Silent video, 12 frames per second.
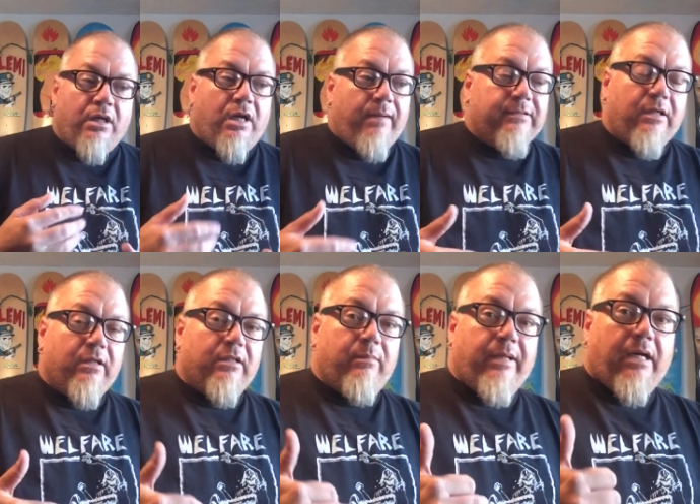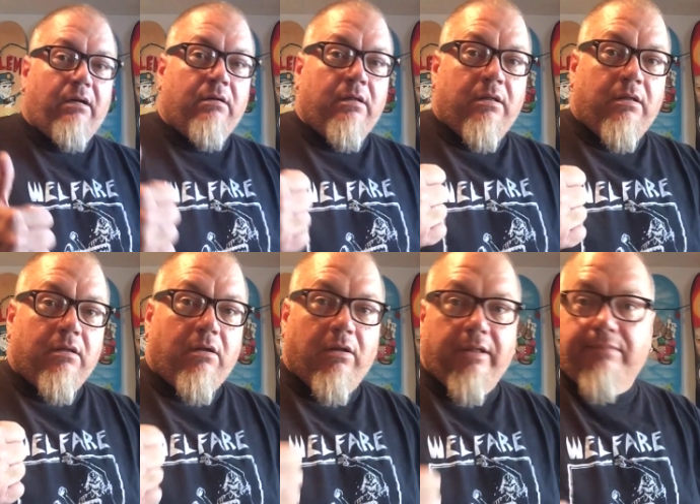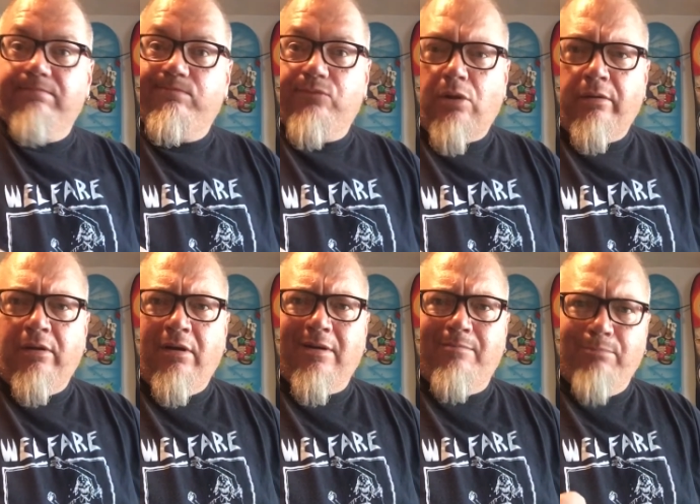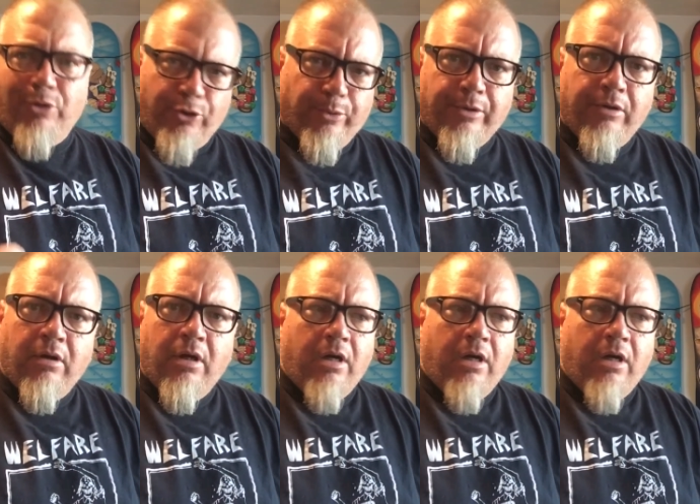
I'm talking about calling Tony Hawk a murderer,